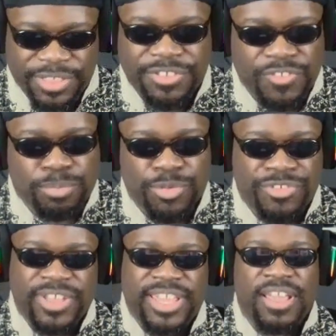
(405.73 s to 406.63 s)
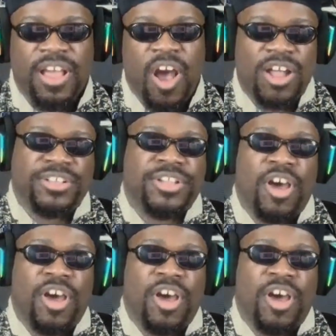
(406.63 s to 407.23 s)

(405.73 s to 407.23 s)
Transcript: This is Bruce Lee on